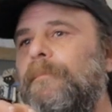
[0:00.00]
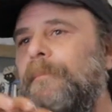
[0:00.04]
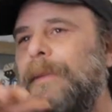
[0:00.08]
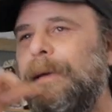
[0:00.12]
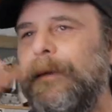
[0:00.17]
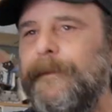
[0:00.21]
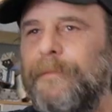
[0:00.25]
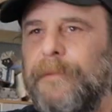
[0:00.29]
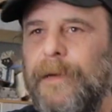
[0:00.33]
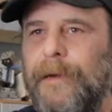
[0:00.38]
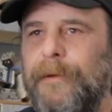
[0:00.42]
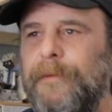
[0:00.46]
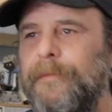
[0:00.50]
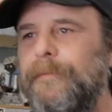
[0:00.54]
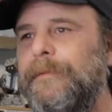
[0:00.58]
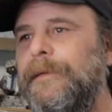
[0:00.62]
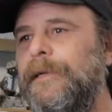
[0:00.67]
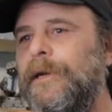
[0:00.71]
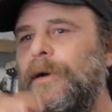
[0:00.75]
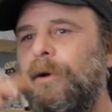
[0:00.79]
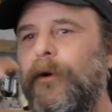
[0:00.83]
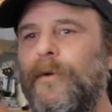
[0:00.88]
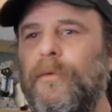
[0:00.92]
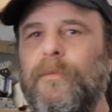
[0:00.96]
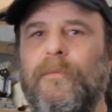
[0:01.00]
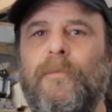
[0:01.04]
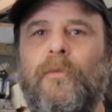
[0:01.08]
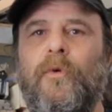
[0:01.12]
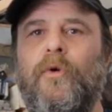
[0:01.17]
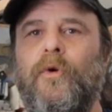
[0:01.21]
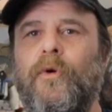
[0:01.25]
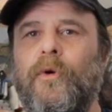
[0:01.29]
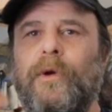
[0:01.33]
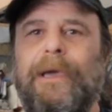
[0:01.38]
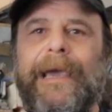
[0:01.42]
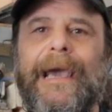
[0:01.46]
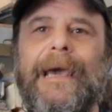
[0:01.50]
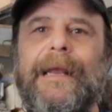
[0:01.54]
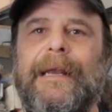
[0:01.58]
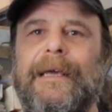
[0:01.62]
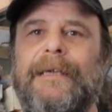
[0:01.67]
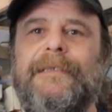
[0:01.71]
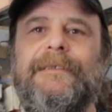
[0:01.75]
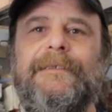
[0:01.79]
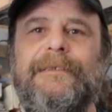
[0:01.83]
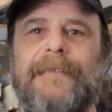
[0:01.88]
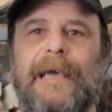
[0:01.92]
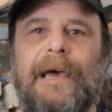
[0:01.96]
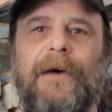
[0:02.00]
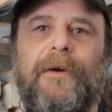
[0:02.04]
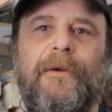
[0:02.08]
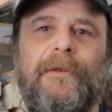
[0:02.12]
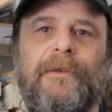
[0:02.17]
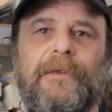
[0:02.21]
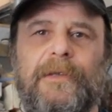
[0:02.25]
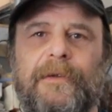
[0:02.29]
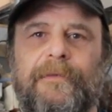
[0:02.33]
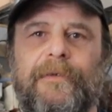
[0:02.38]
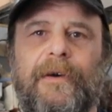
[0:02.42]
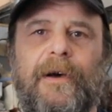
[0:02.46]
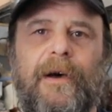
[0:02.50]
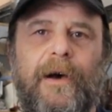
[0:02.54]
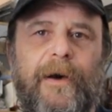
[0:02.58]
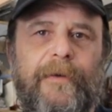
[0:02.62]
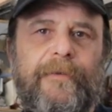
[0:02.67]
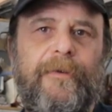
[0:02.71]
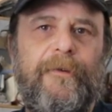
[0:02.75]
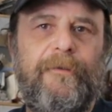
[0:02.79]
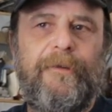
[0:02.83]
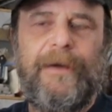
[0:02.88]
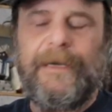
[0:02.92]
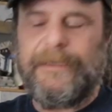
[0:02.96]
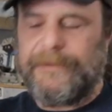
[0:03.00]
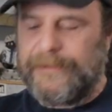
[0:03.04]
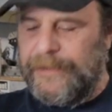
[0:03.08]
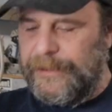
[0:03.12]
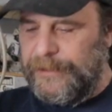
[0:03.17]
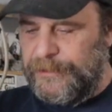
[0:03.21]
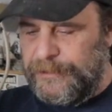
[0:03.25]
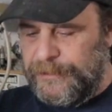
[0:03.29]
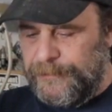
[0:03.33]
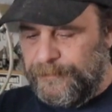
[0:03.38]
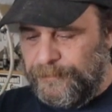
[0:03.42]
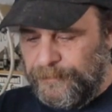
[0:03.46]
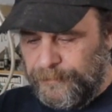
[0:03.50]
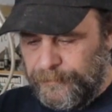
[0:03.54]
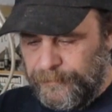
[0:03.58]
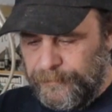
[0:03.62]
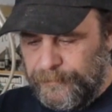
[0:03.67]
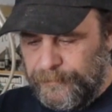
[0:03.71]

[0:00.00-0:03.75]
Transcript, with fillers: you know, more organic sounds of a, of a race engine.